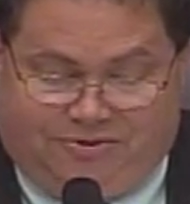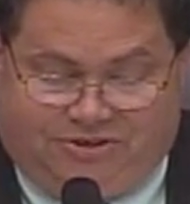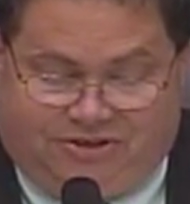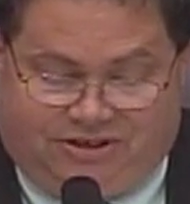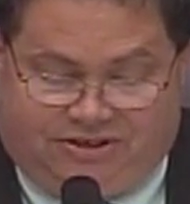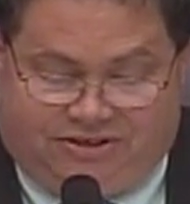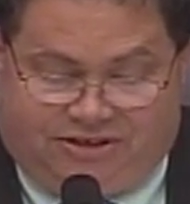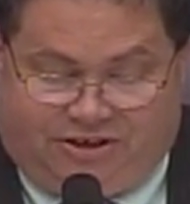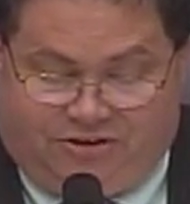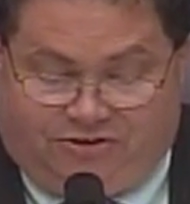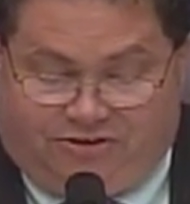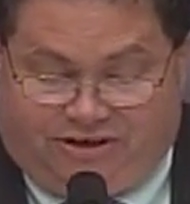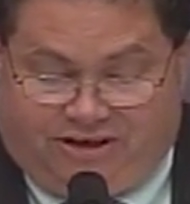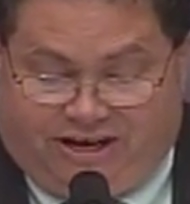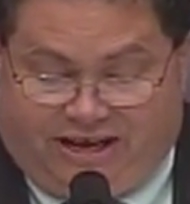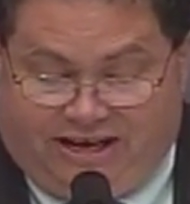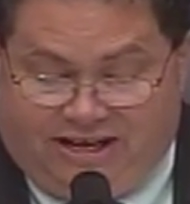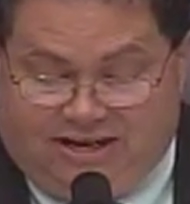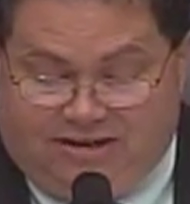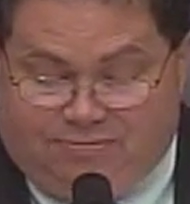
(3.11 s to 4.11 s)

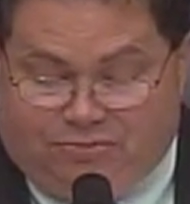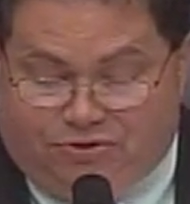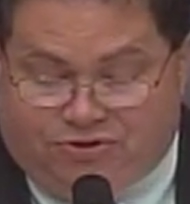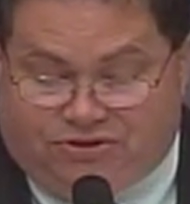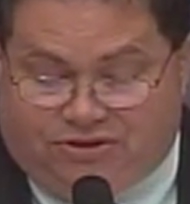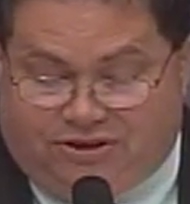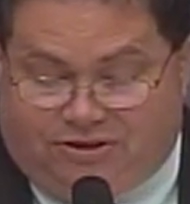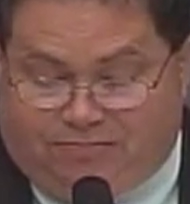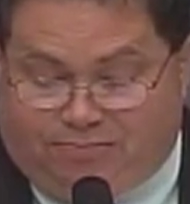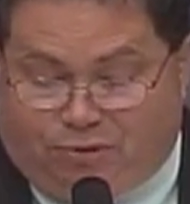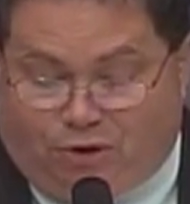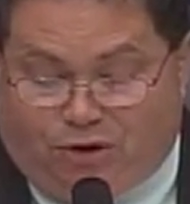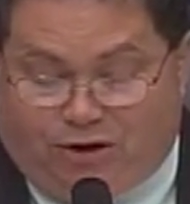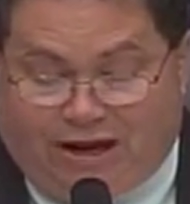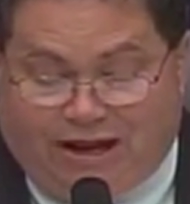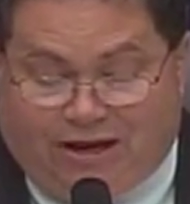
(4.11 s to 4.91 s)
680% per